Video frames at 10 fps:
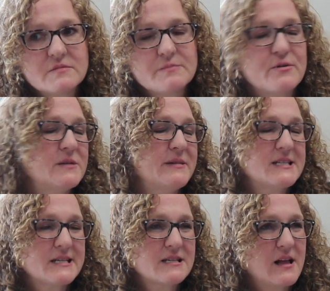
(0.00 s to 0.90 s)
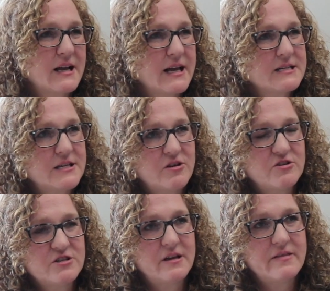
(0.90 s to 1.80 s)
supposed to be 6 o'clock
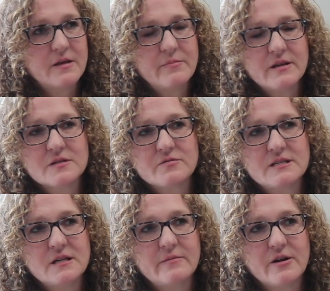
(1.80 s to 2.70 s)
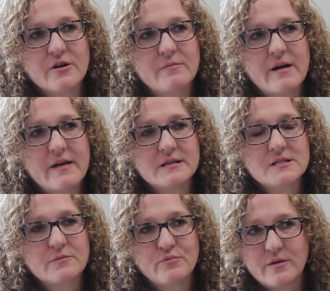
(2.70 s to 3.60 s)
execution, and the appeals were still being heard by the
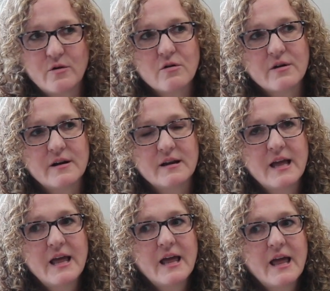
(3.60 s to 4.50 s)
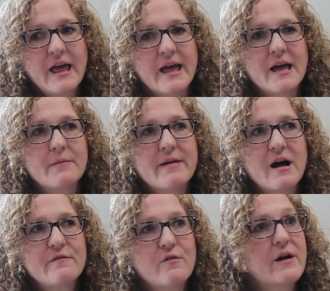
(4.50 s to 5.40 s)
Supreme Court. And
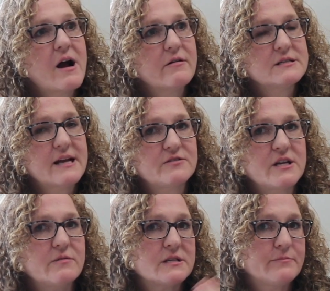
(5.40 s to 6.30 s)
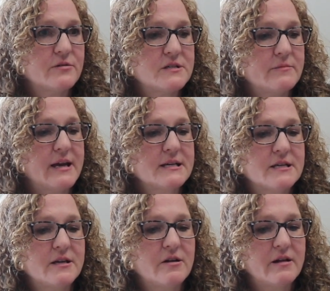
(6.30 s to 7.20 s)
about 4 hours after he was supposed to be
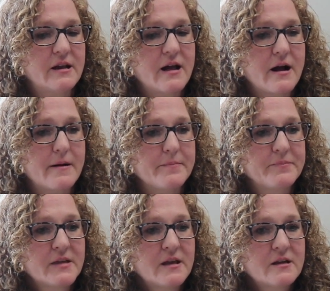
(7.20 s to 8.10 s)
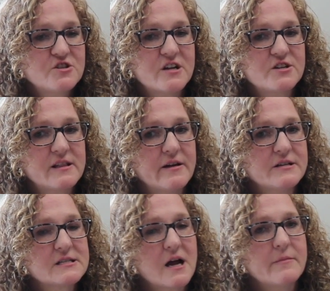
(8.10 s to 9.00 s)
executed, Judge
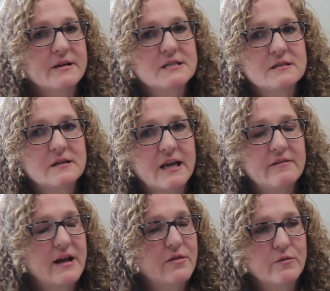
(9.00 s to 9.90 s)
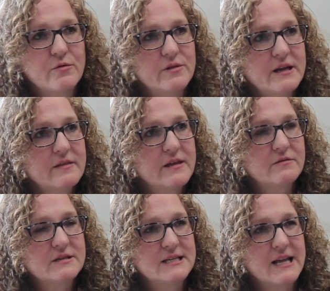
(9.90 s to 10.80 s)
Clarence Thomas gave down the ruling that
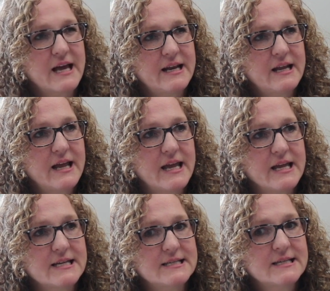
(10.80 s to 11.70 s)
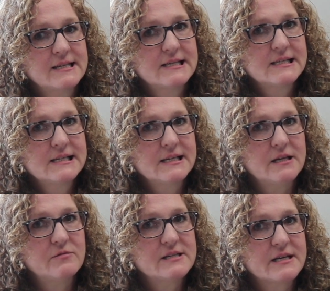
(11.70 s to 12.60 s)
it was denied, and
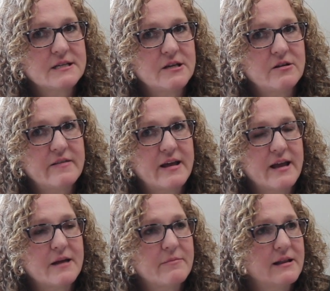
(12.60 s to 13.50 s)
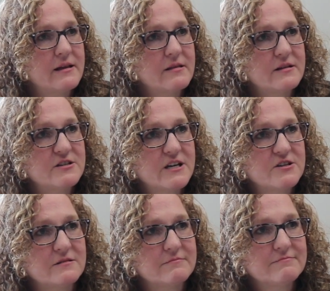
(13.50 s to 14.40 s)
he was executed that night by lethal
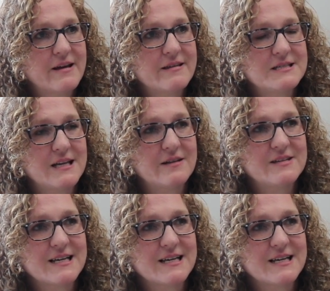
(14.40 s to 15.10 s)
injection by the state of